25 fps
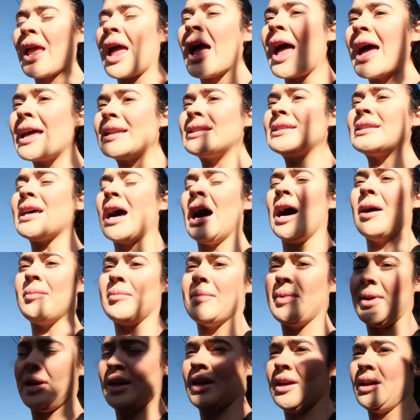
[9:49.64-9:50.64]
and
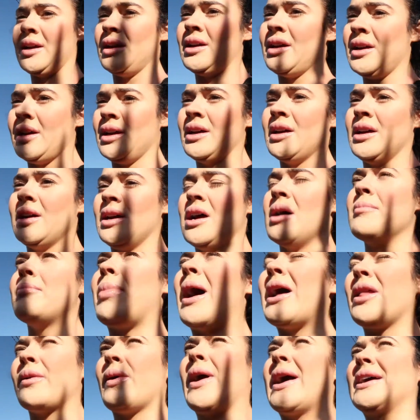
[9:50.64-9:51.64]
um,
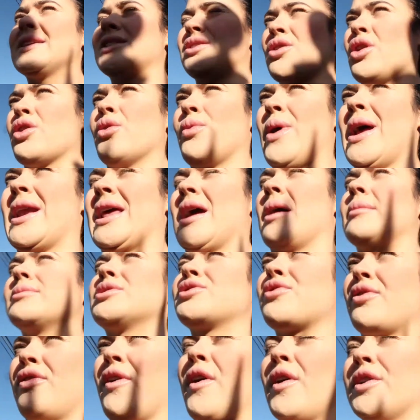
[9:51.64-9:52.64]
by the way, it's not a wedding, I'm
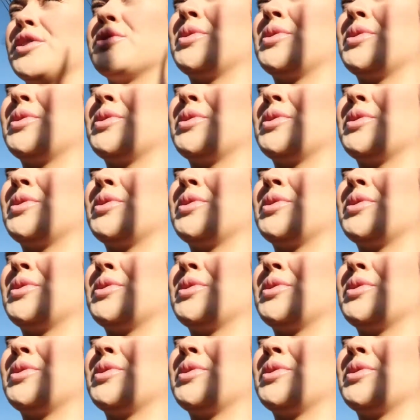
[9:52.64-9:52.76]
just referring